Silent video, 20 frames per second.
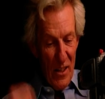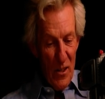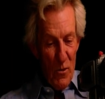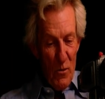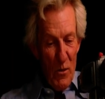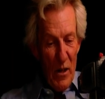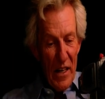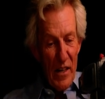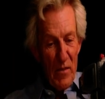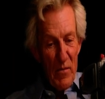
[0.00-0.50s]

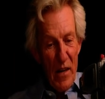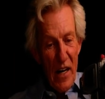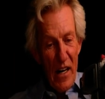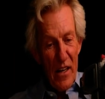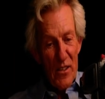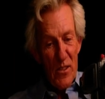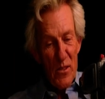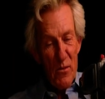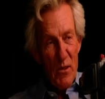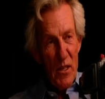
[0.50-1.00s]
Wellington
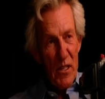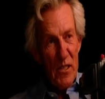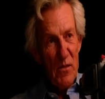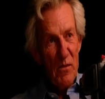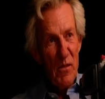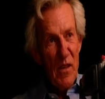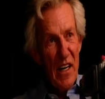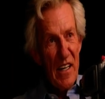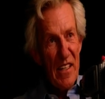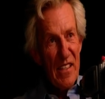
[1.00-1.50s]
Barracks to Wilton
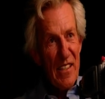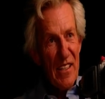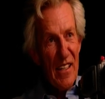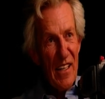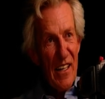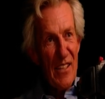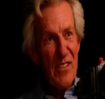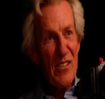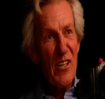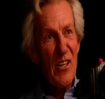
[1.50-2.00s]
Place, and
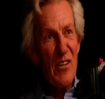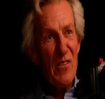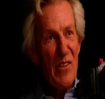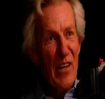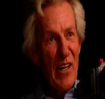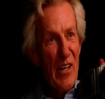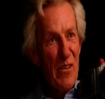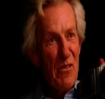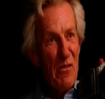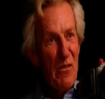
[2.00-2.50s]
I took off my
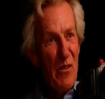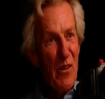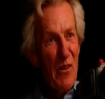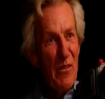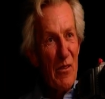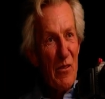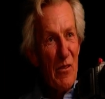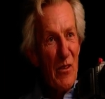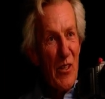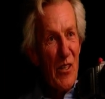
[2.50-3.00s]
uniform
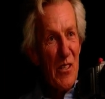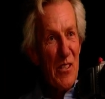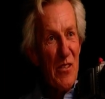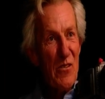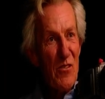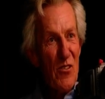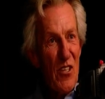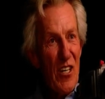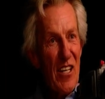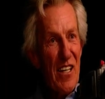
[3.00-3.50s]
and put on some
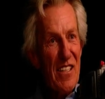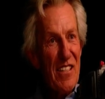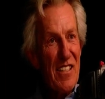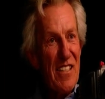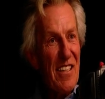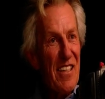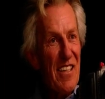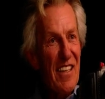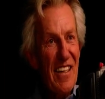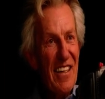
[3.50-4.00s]
jeans,
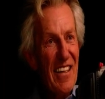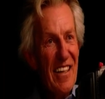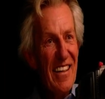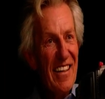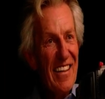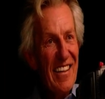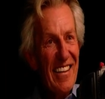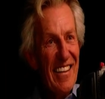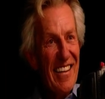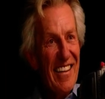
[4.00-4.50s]
and
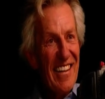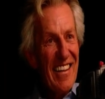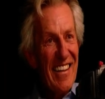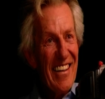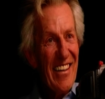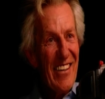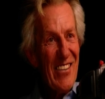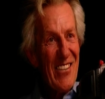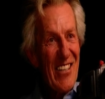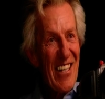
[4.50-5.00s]

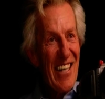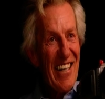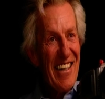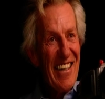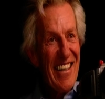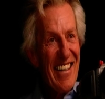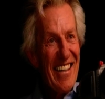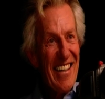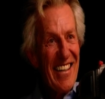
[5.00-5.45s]
that was it.